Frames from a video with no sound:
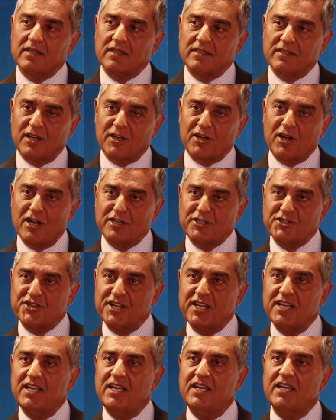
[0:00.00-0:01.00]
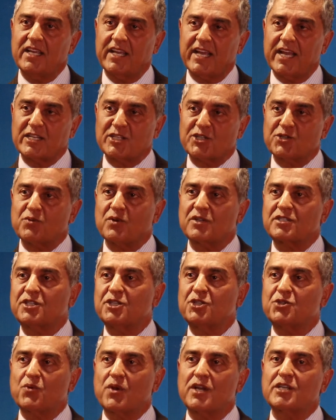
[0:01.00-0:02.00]
the country gets to a
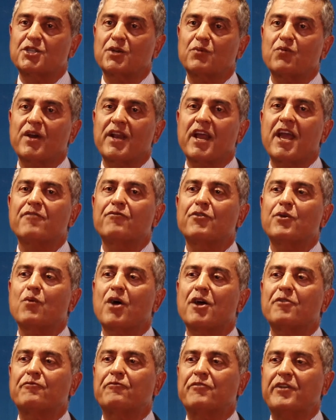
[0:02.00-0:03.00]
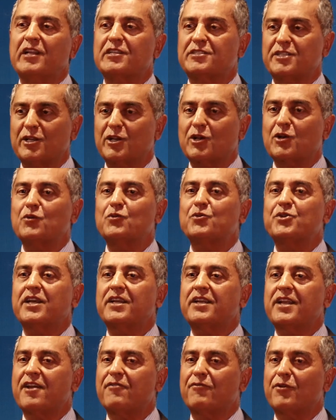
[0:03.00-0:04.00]
situation where everyone feels
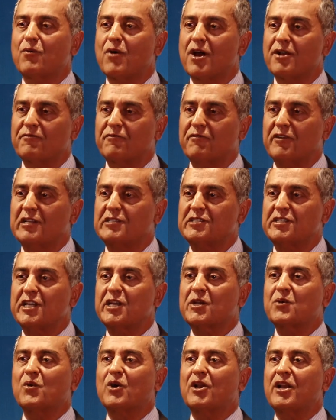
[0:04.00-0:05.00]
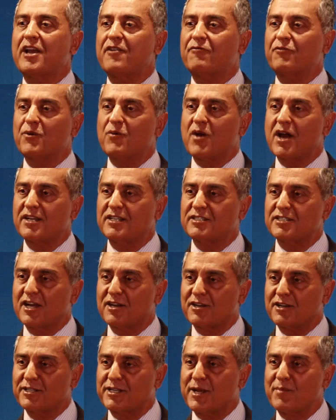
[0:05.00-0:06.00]
included, everyone feels equal, everyone is
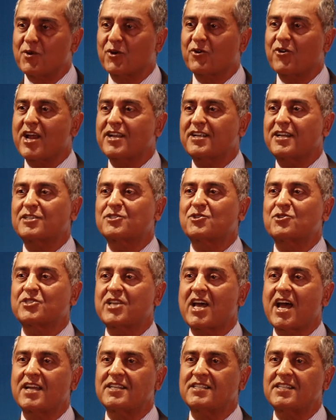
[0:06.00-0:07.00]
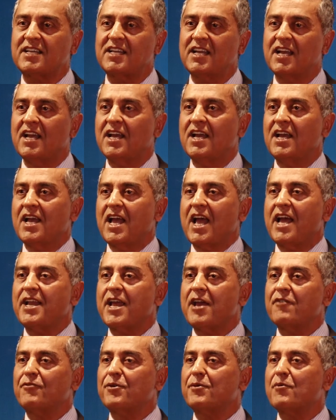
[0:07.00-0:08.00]
under democratic society, and
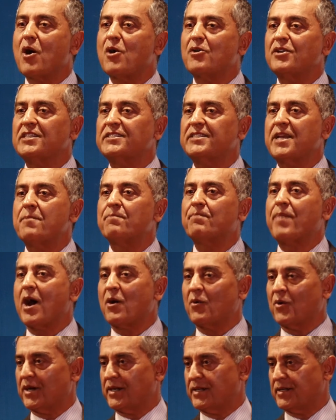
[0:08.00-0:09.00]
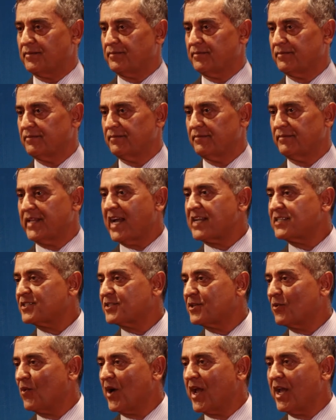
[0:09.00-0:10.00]
everyone is empowered. That's
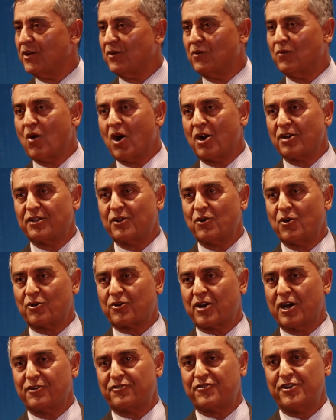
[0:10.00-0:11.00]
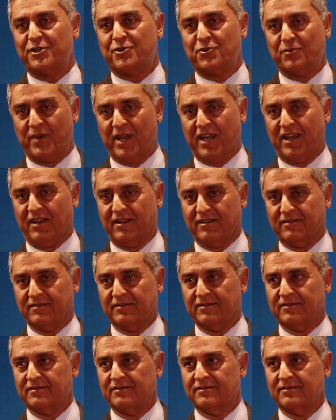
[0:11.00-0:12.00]
the way you want your country to be,
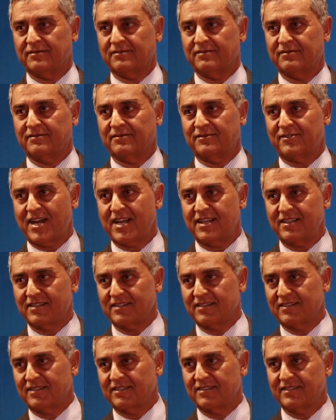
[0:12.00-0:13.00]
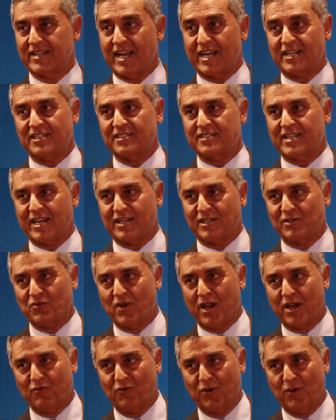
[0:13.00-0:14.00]
right? That is
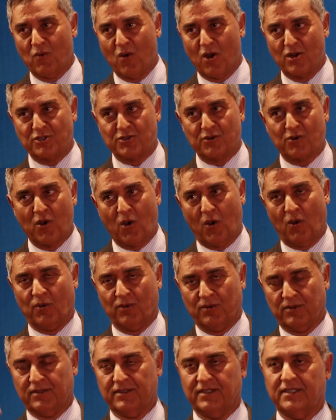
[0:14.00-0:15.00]
where we want to go.